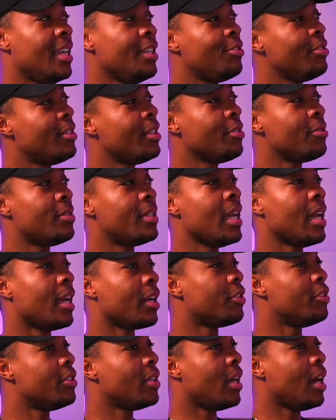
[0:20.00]
Interesting you say
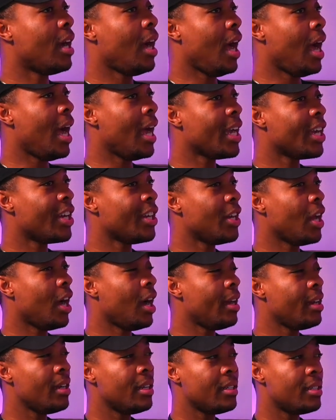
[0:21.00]
that, because I can
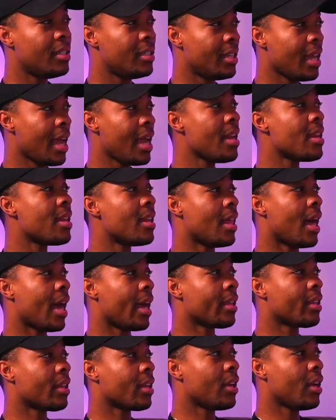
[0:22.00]
understand
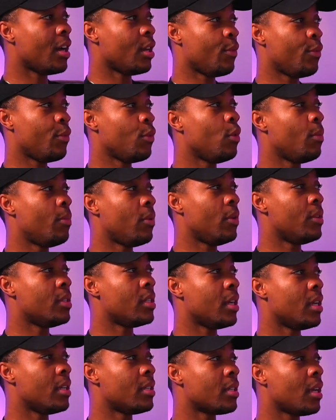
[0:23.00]
that kind of thought
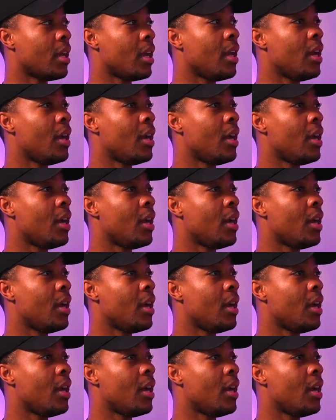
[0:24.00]
process.